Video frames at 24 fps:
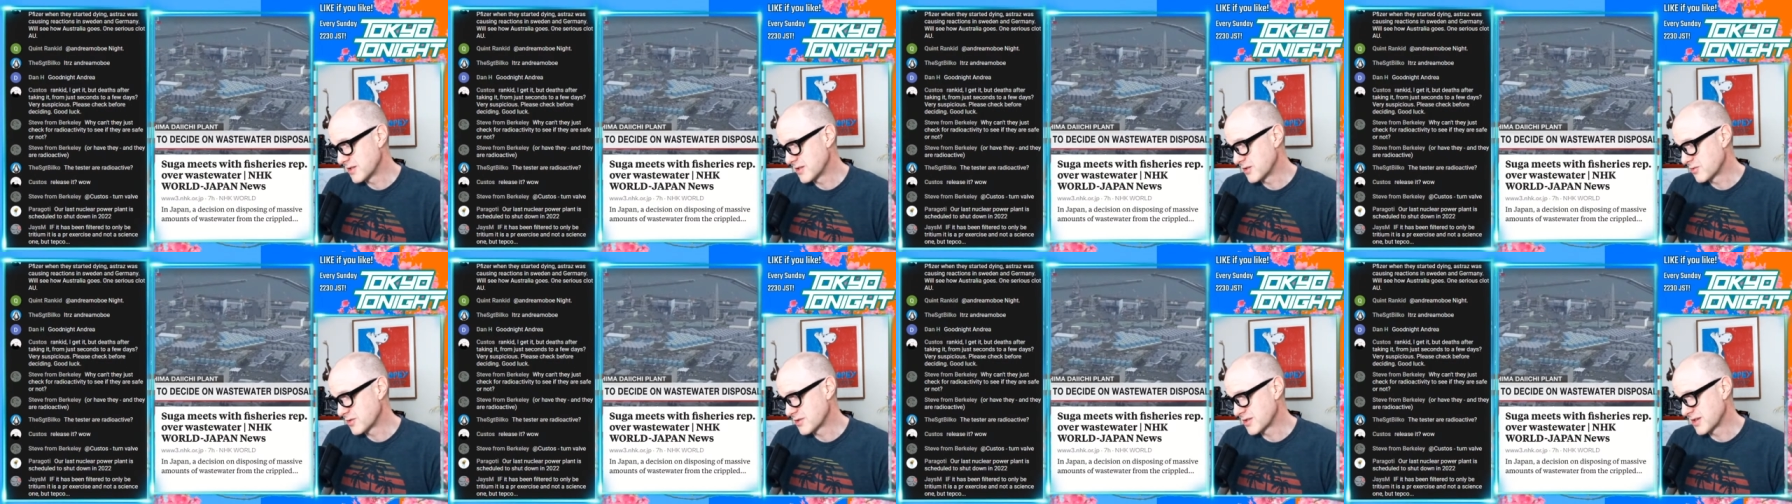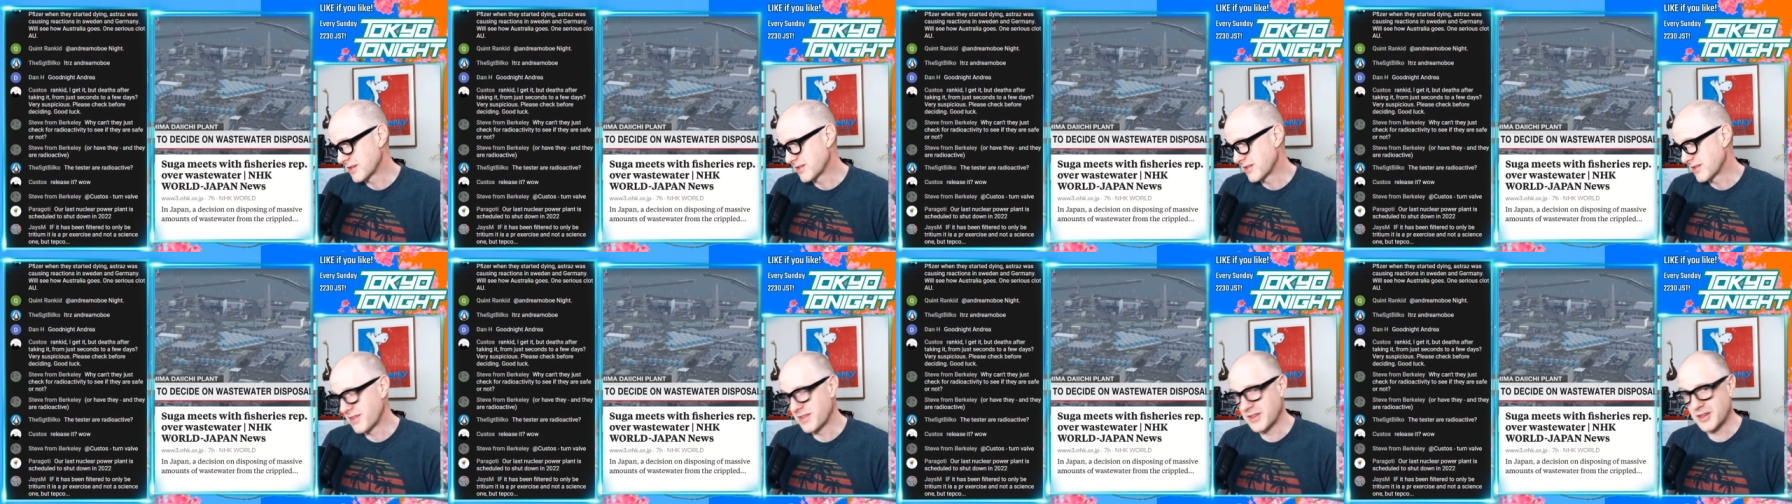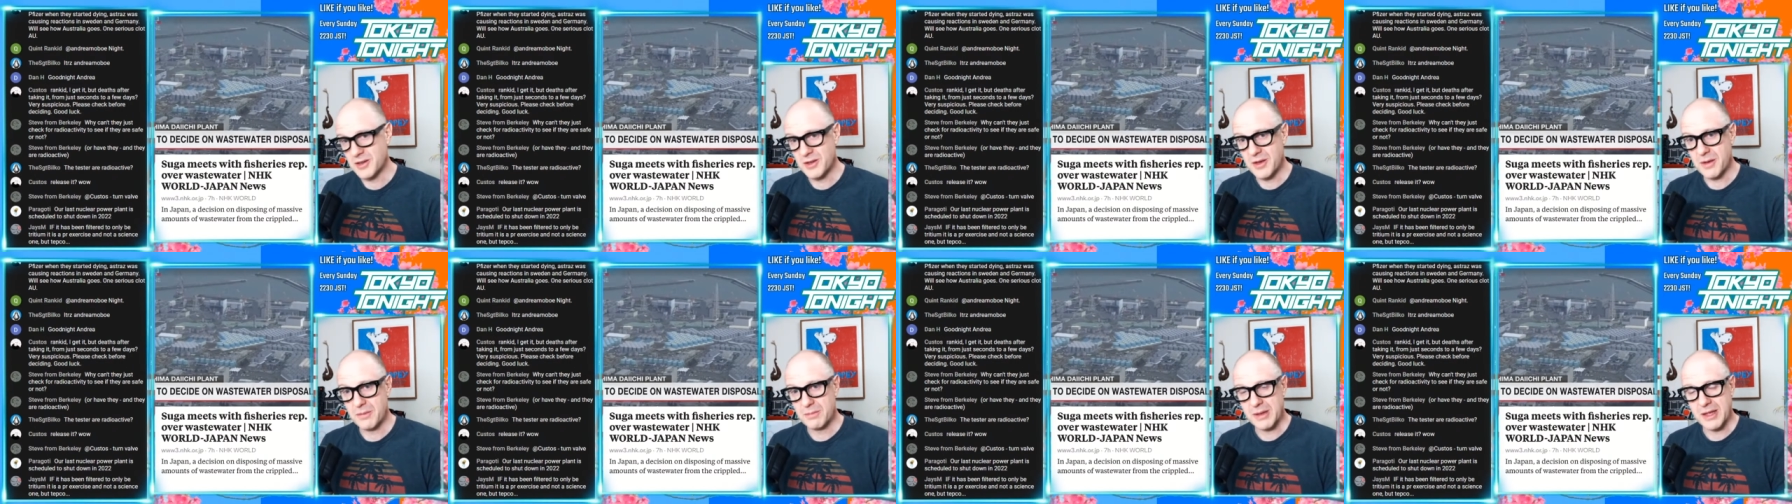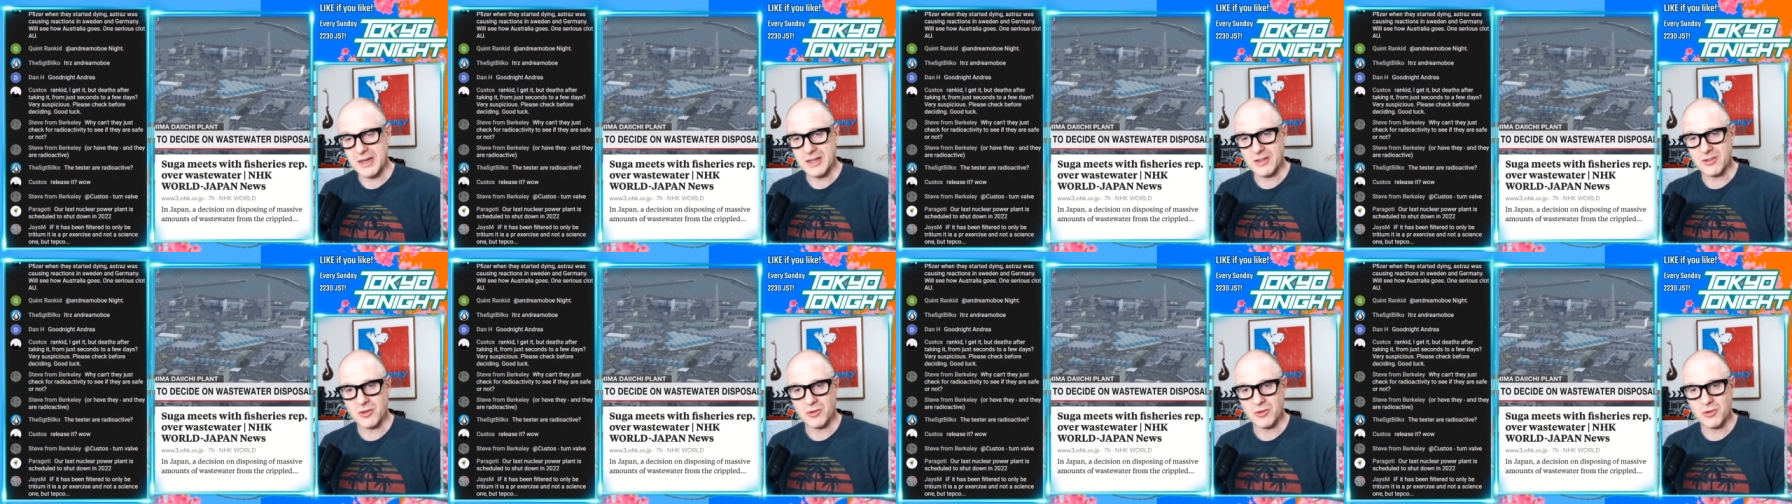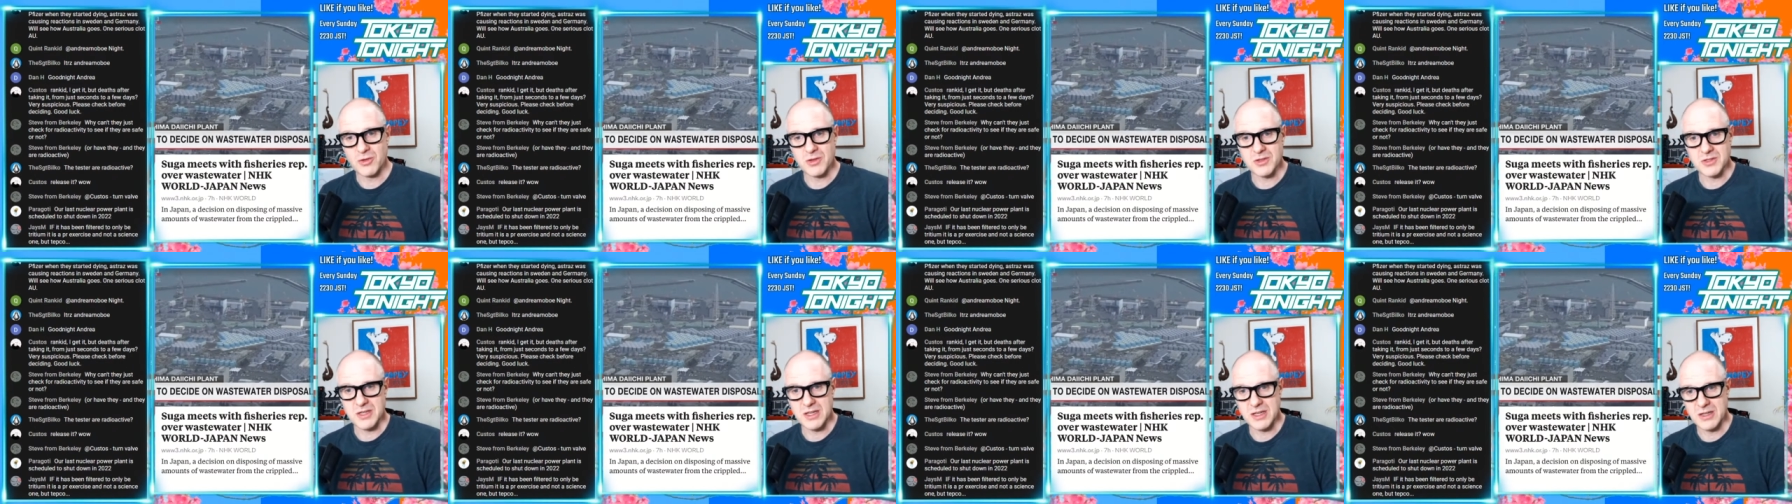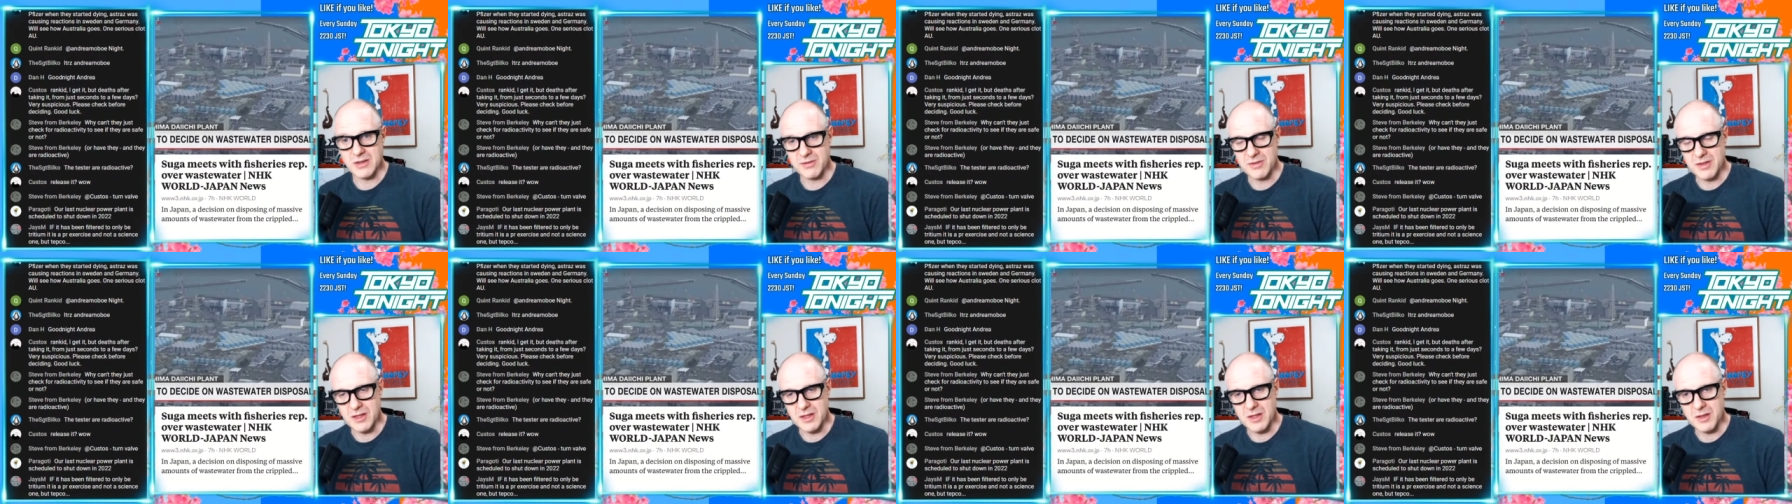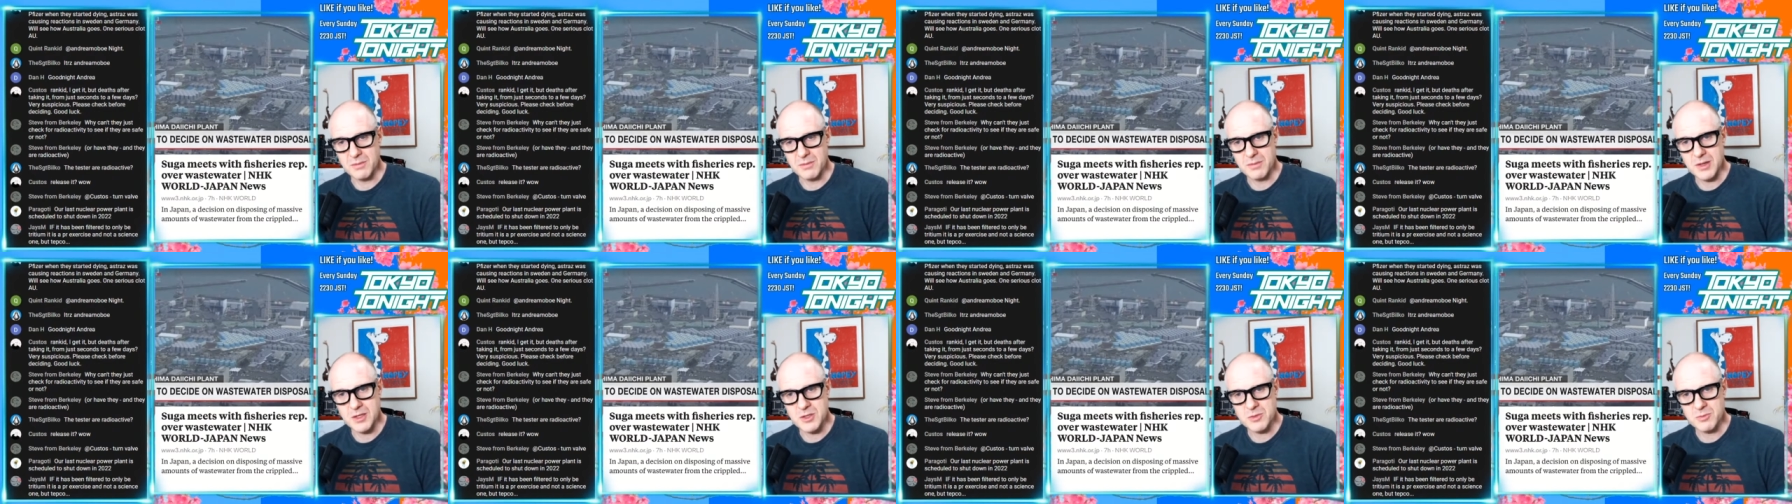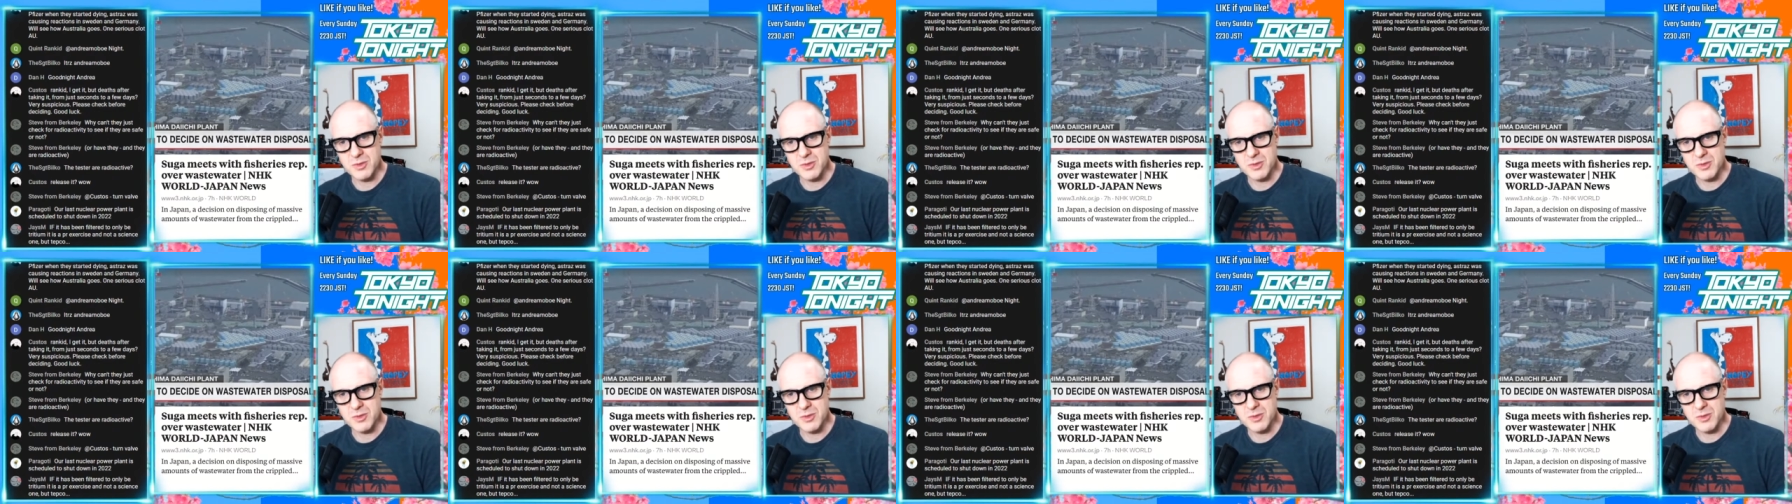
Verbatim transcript: interesting that they're planning to do this ahead of the Olympics,